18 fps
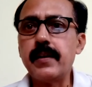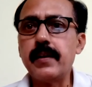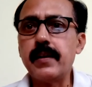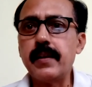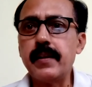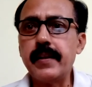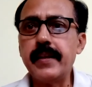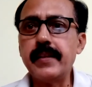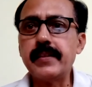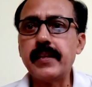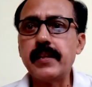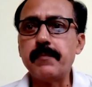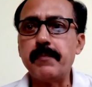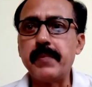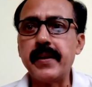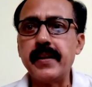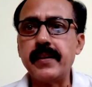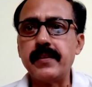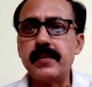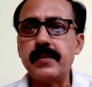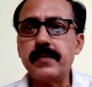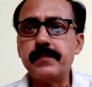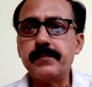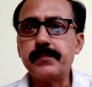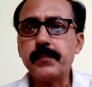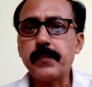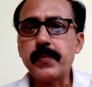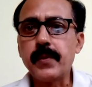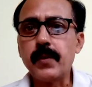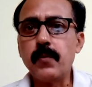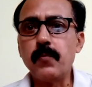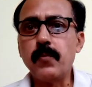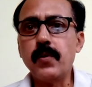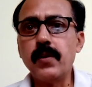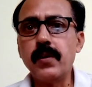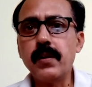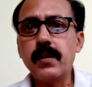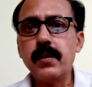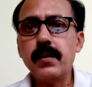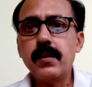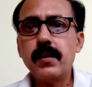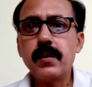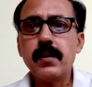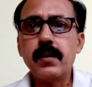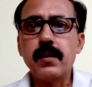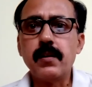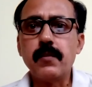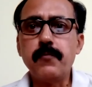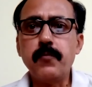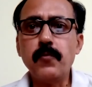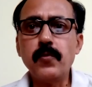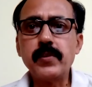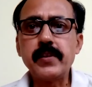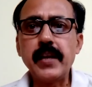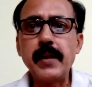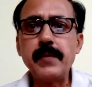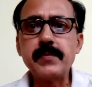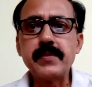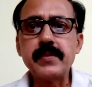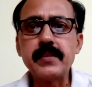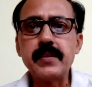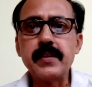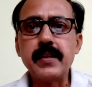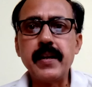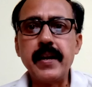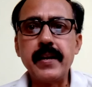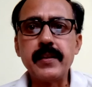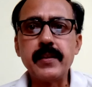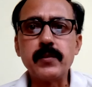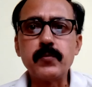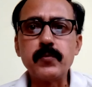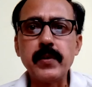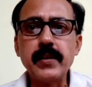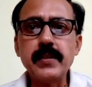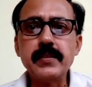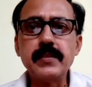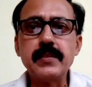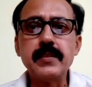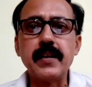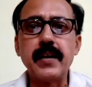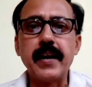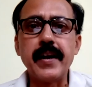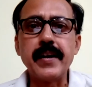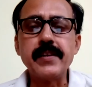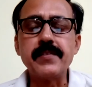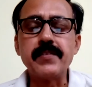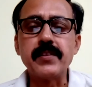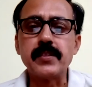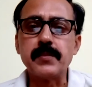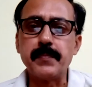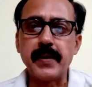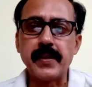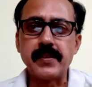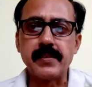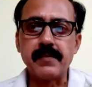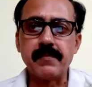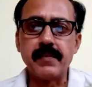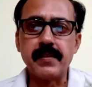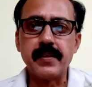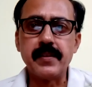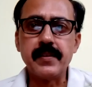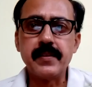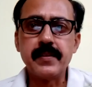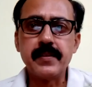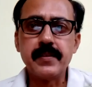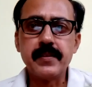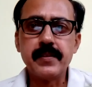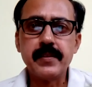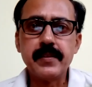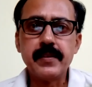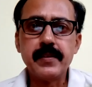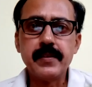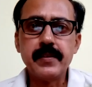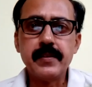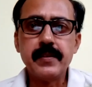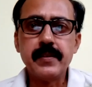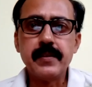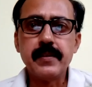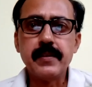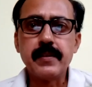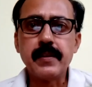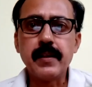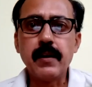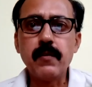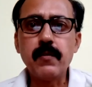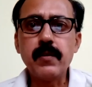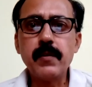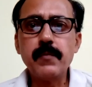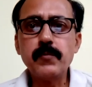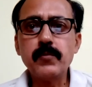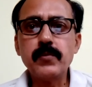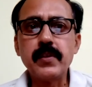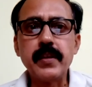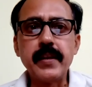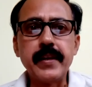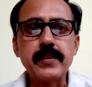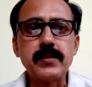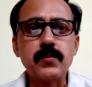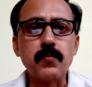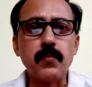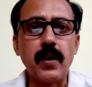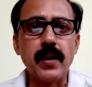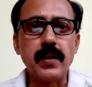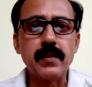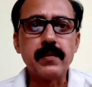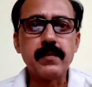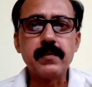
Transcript: length and breadth were four times and twice the height respectively. Now come to the next one.